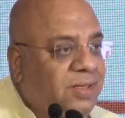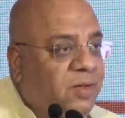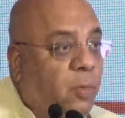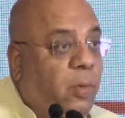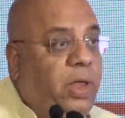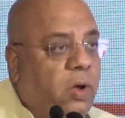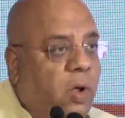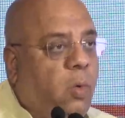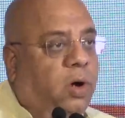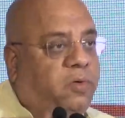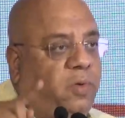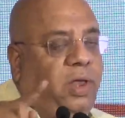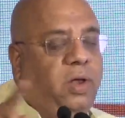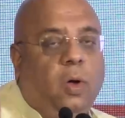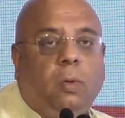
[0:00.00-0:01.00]
We know what
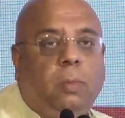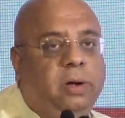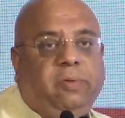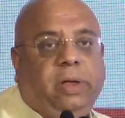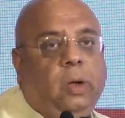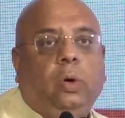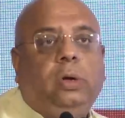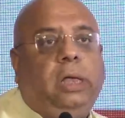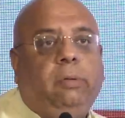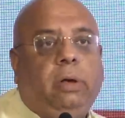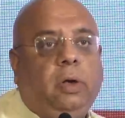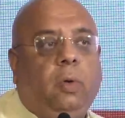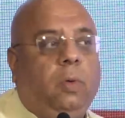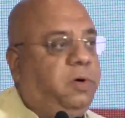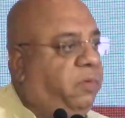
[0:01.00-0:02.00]
we know, but we don't even
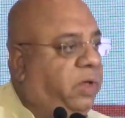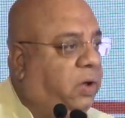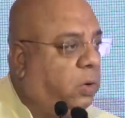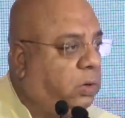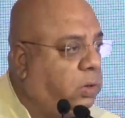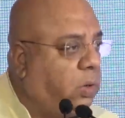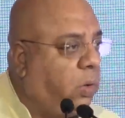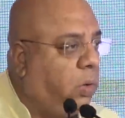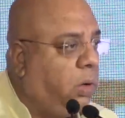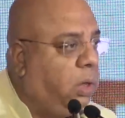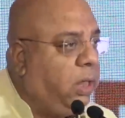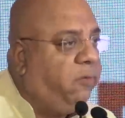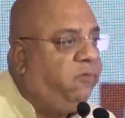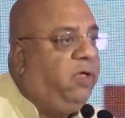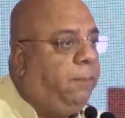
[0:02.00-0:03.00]
know what we don't know.
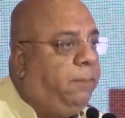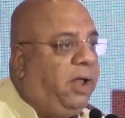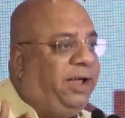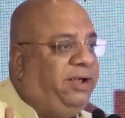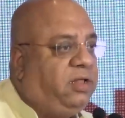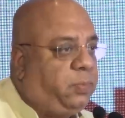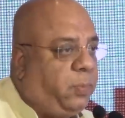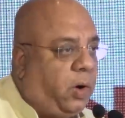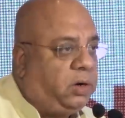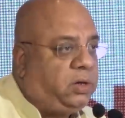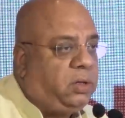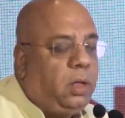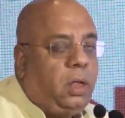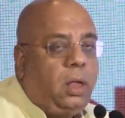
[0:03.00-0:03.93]
We have blind spots.